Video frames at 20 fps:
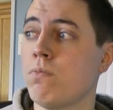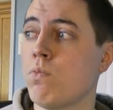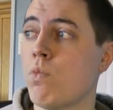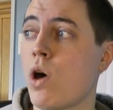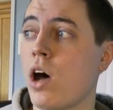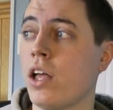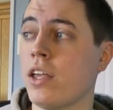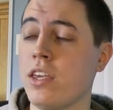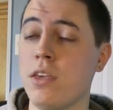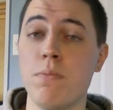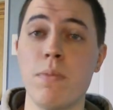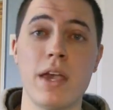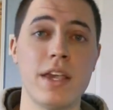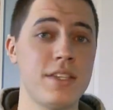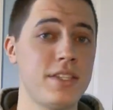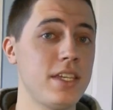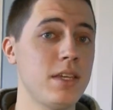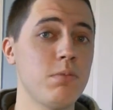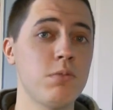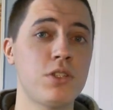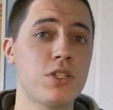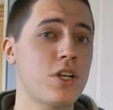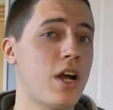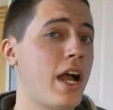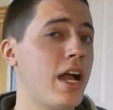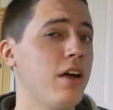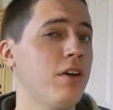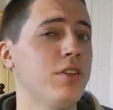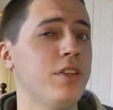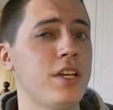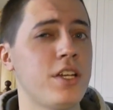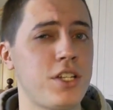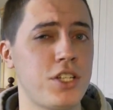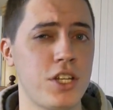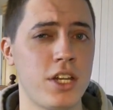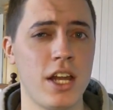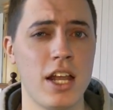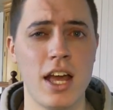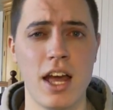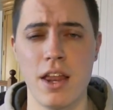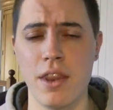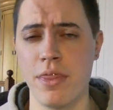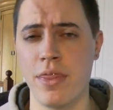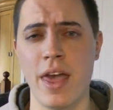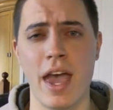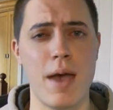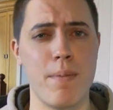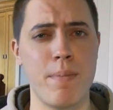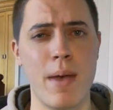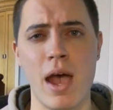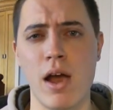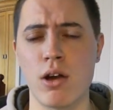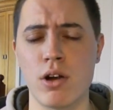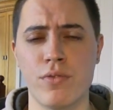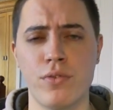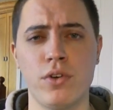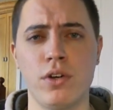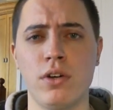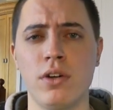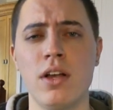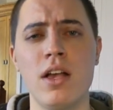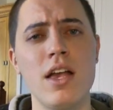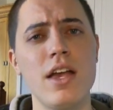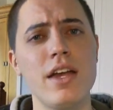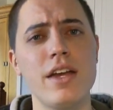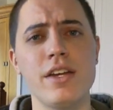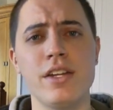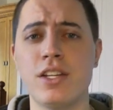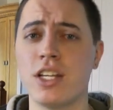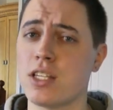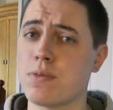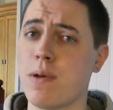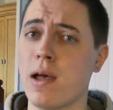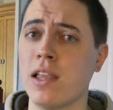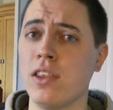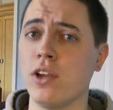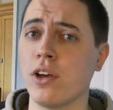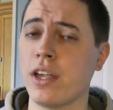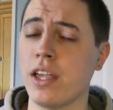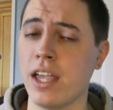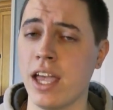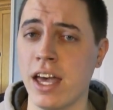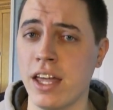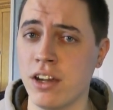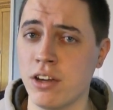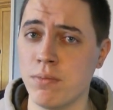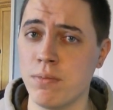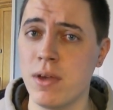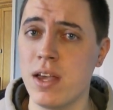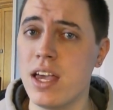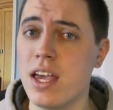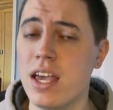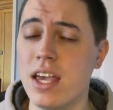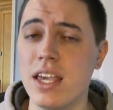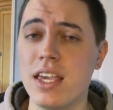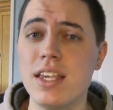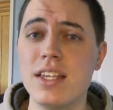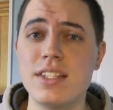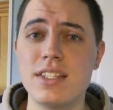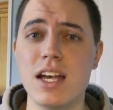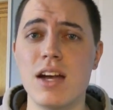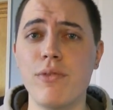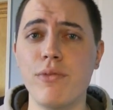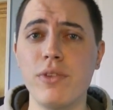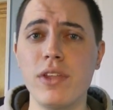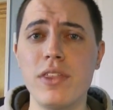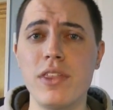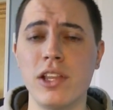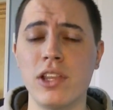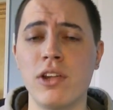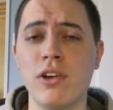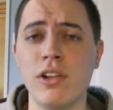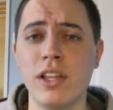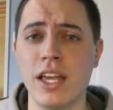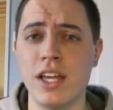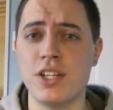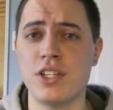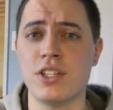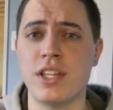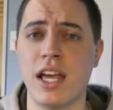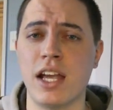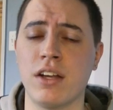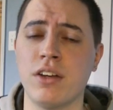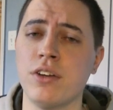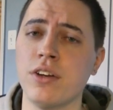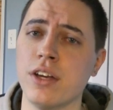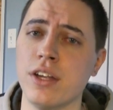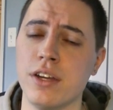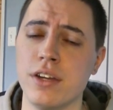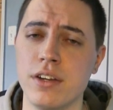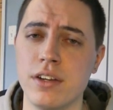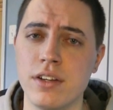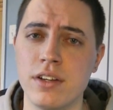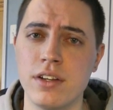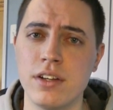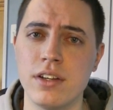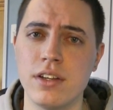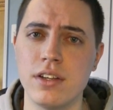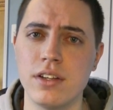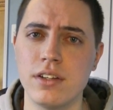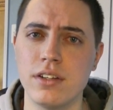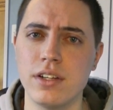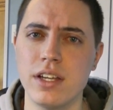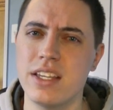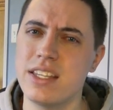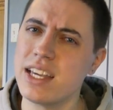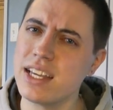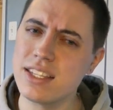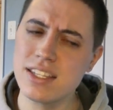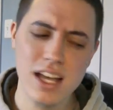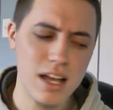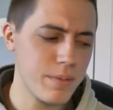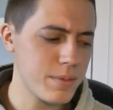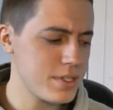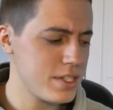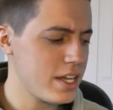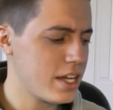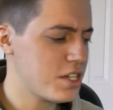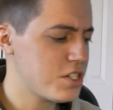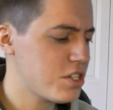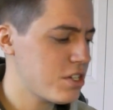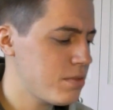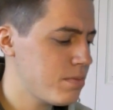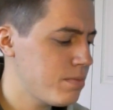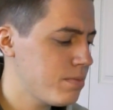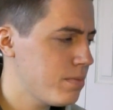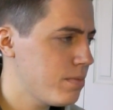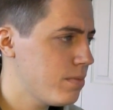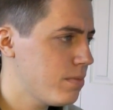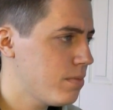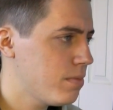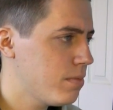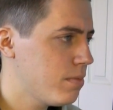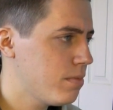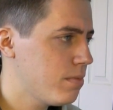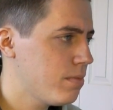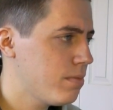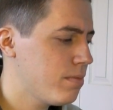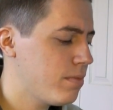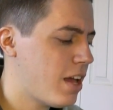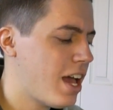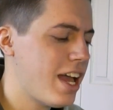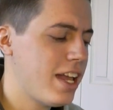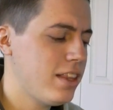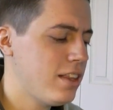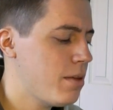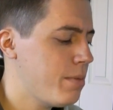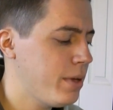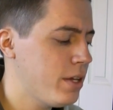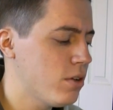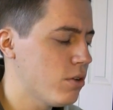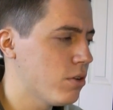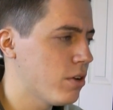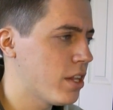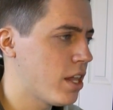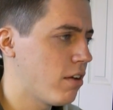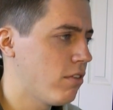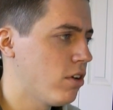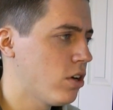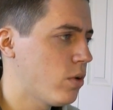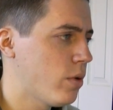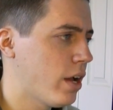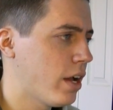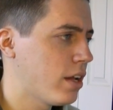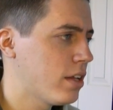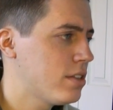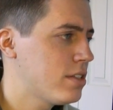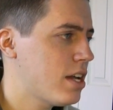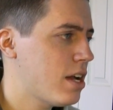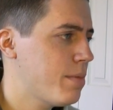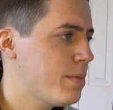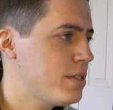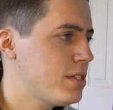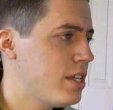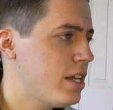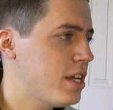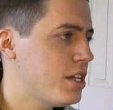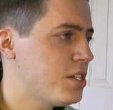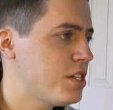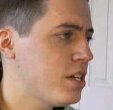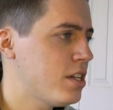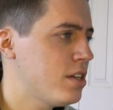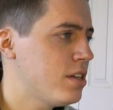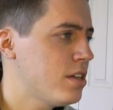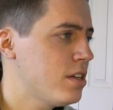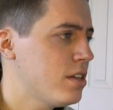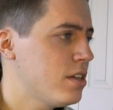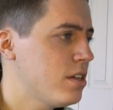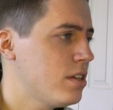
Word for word: While he may seem childish and not that powerful just by looking at him, he's definitely the little engine that could. Is that Thomas the Engine? Let me Google that real quick. Thomas the Engine